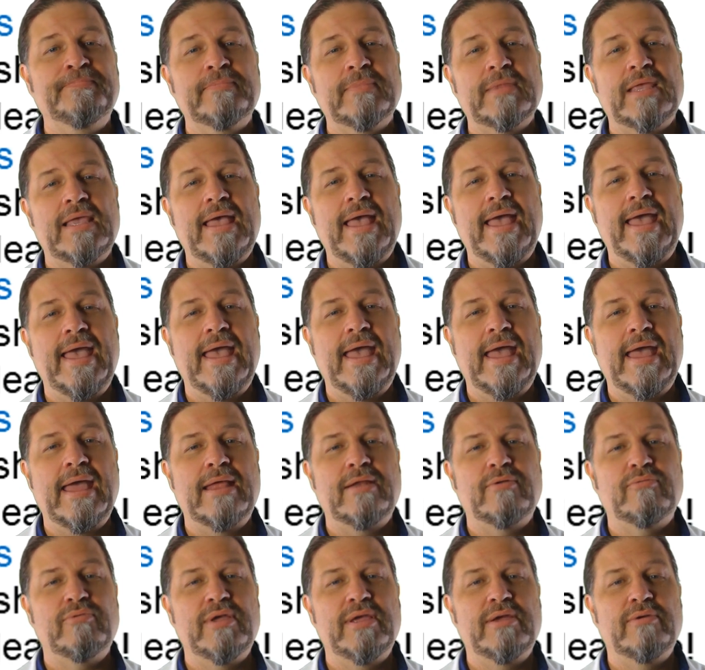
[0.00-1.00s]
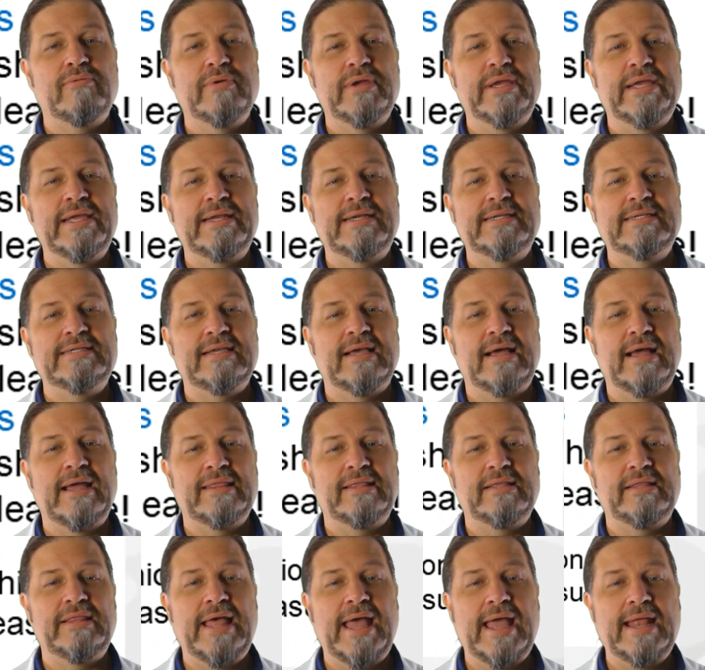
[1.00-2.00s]
and we redesigned
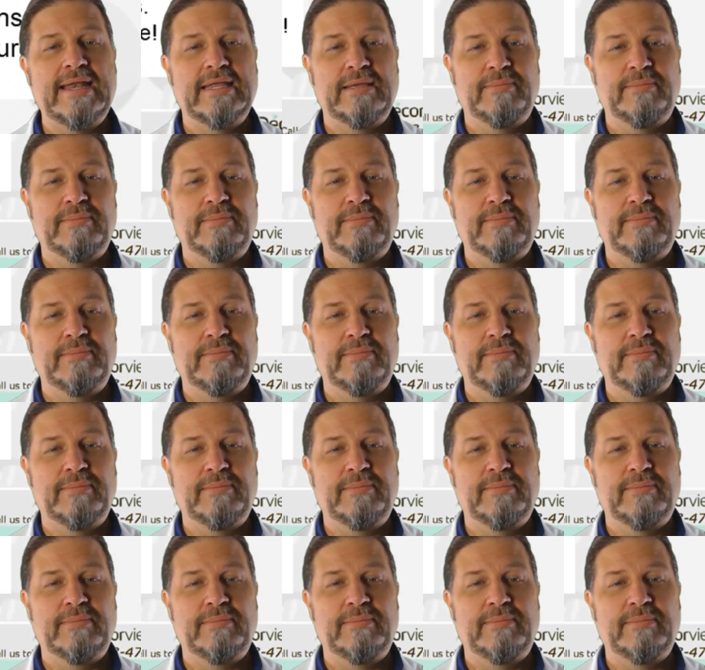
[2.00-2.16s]
the landing